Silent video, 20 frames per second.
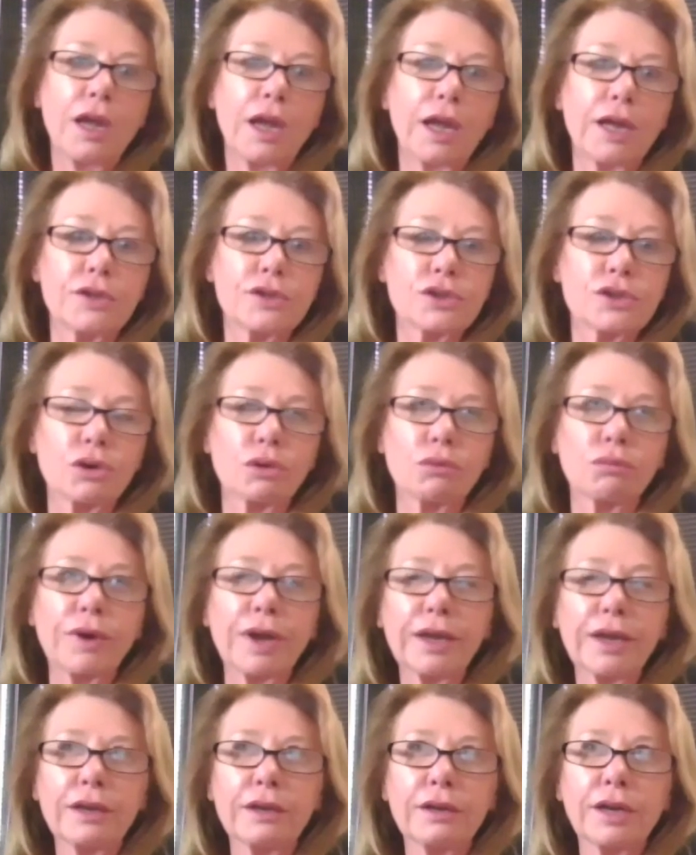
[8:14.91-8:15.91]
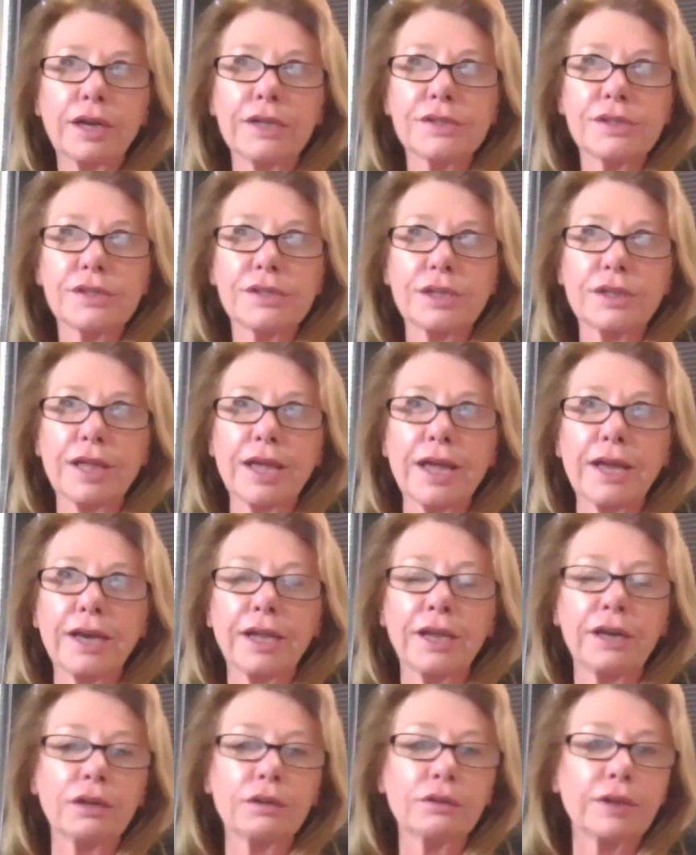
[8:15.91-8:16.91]
And so recognizing that
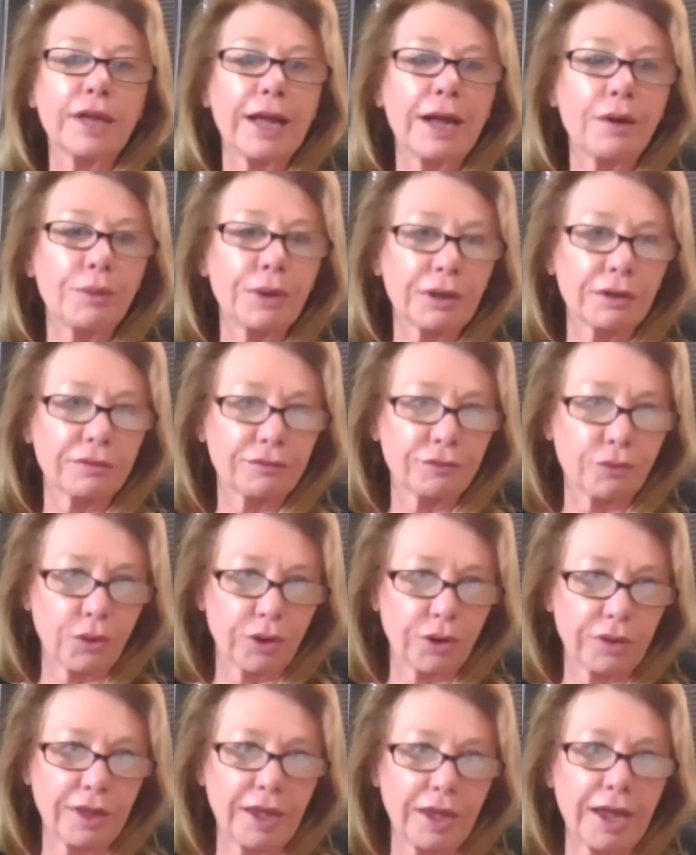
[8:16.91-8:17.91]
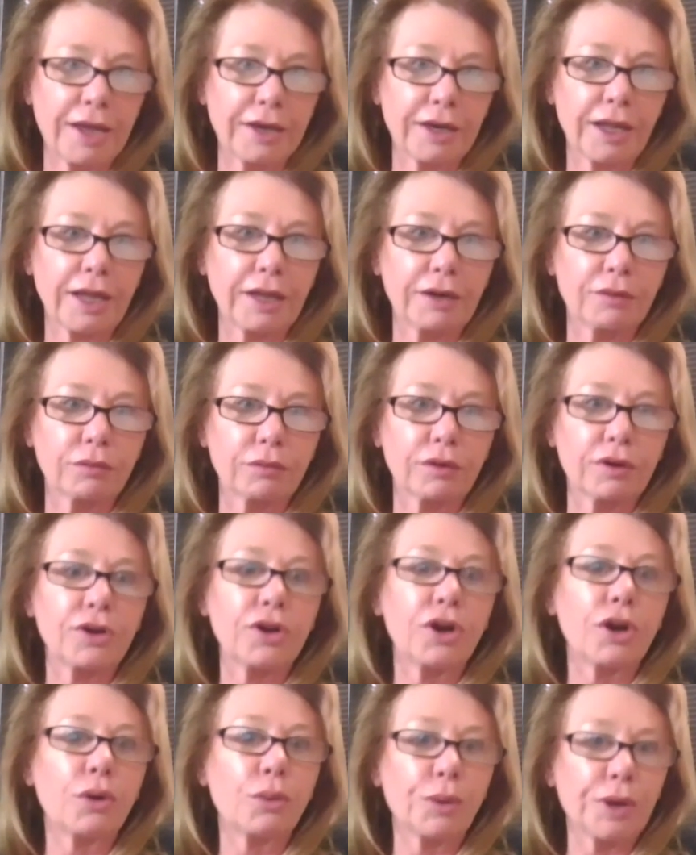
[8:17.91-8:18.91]
and allowing for that and
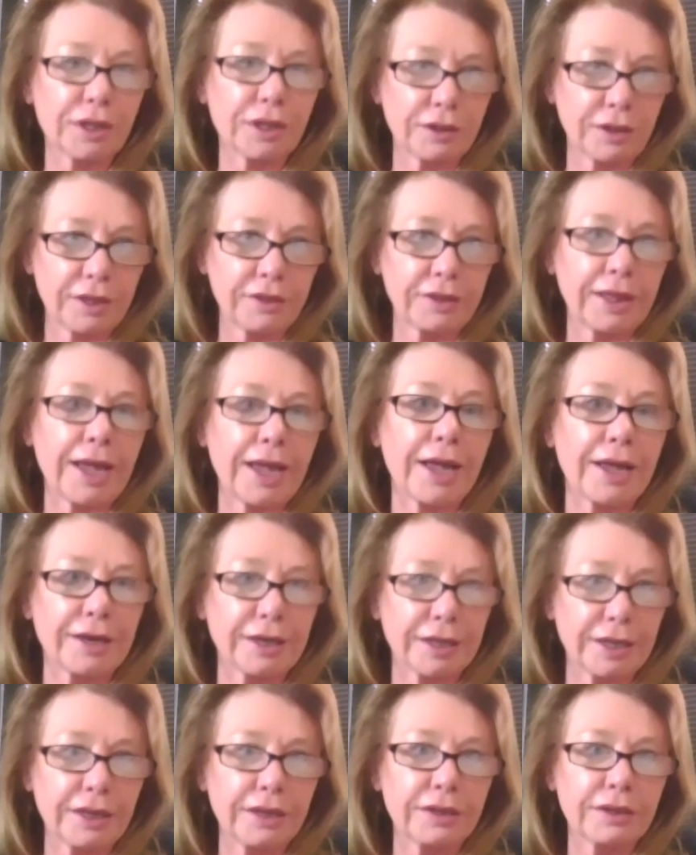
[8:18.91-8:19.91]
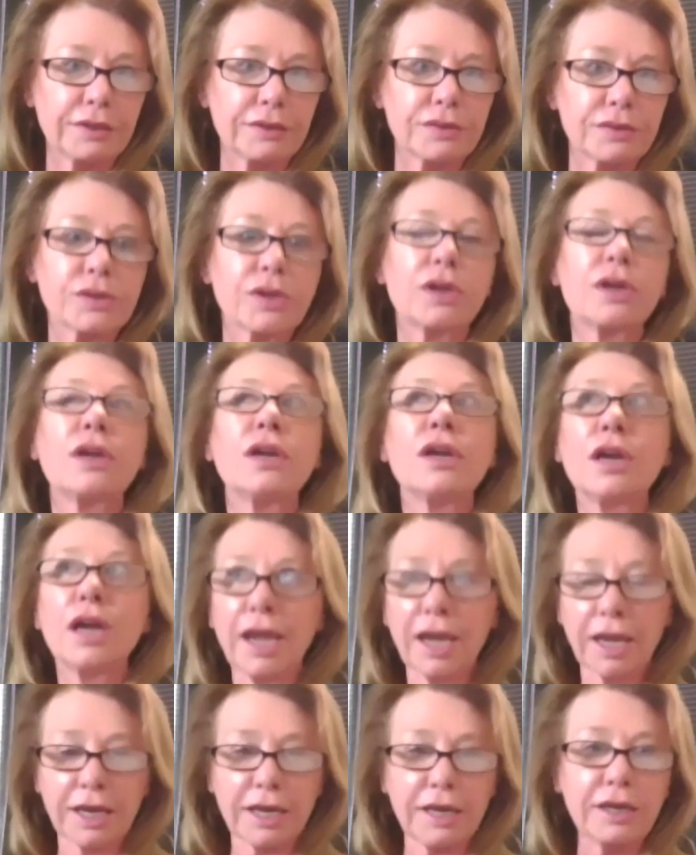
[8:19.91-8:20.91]
knowing that that is
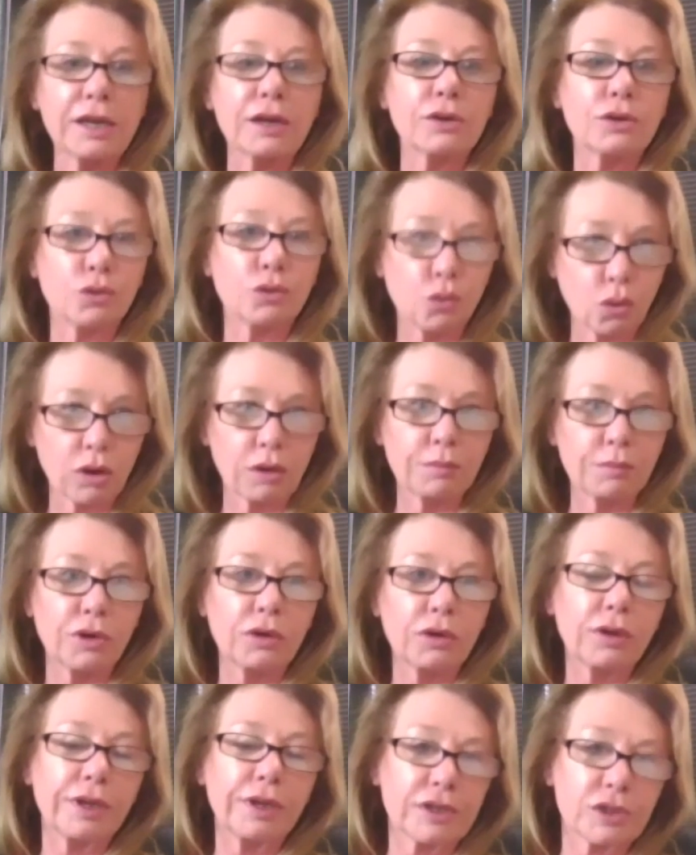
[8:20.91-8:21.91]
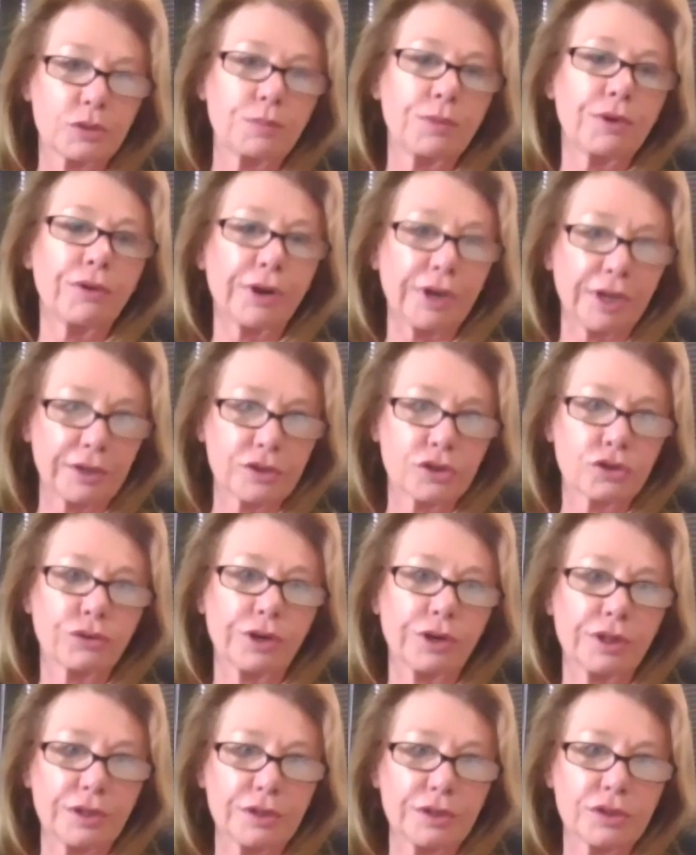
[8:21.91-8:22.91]
a normal experience
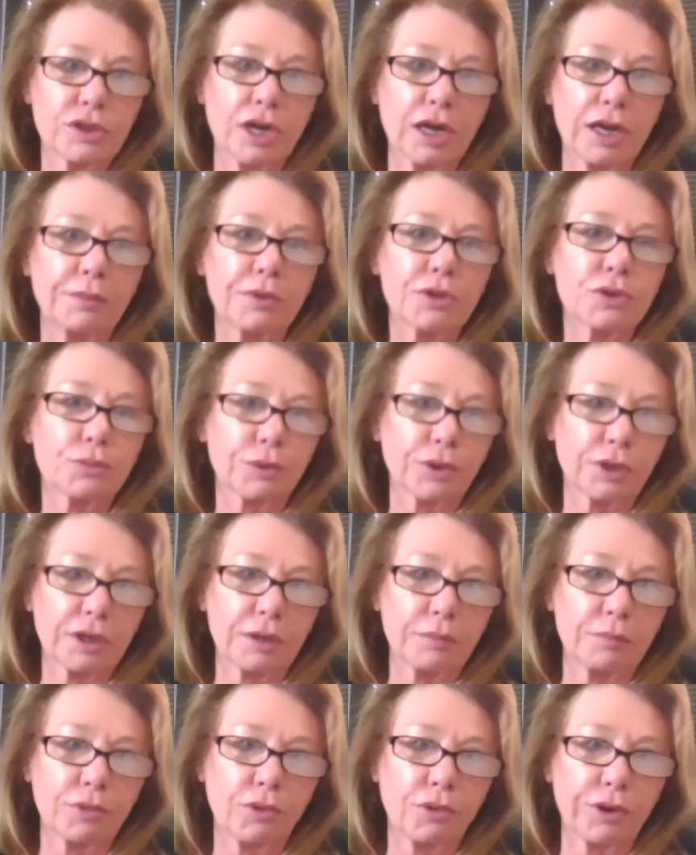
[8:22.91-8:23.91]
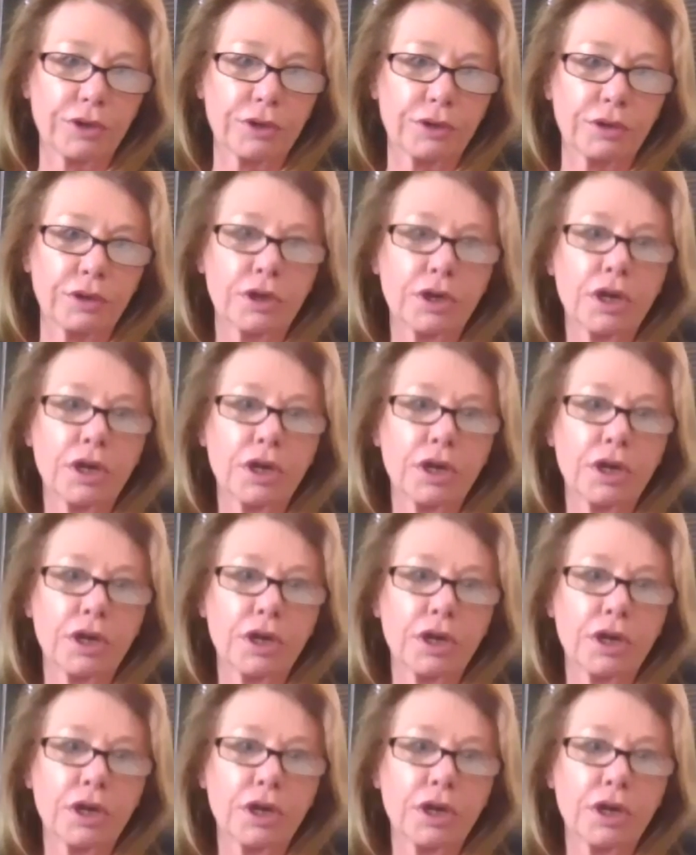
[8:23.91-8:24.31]
during this time is really important.